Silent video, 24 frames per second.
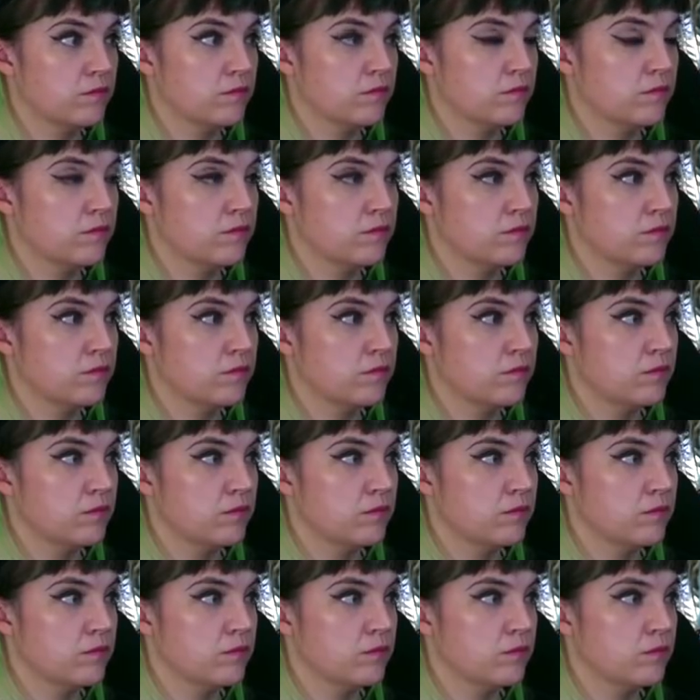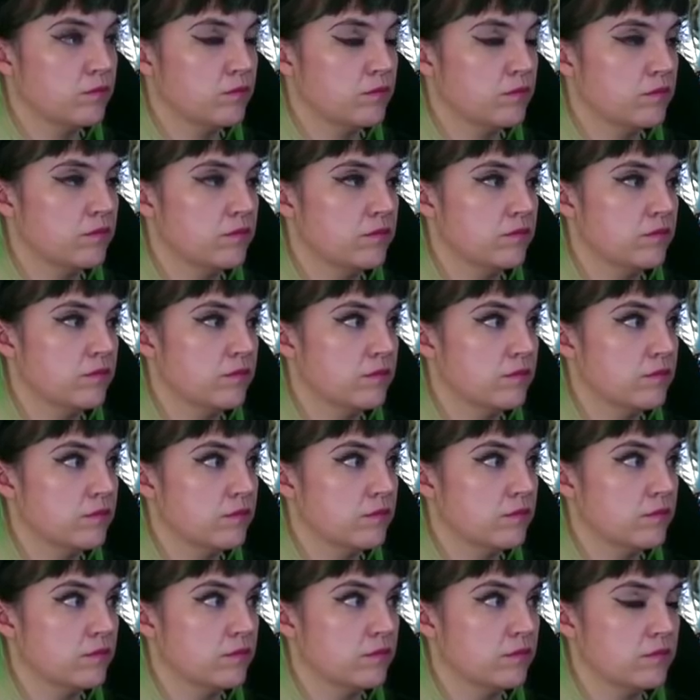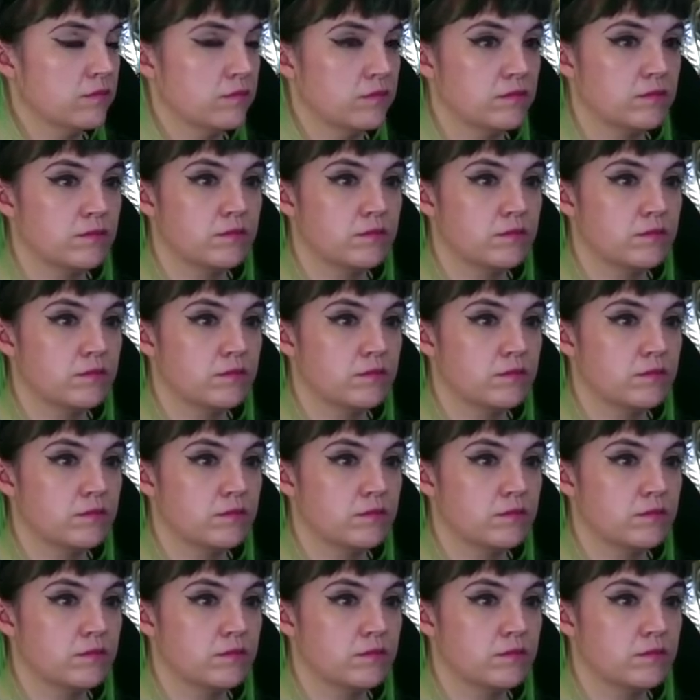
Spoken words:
No words are spoken by the person on screen.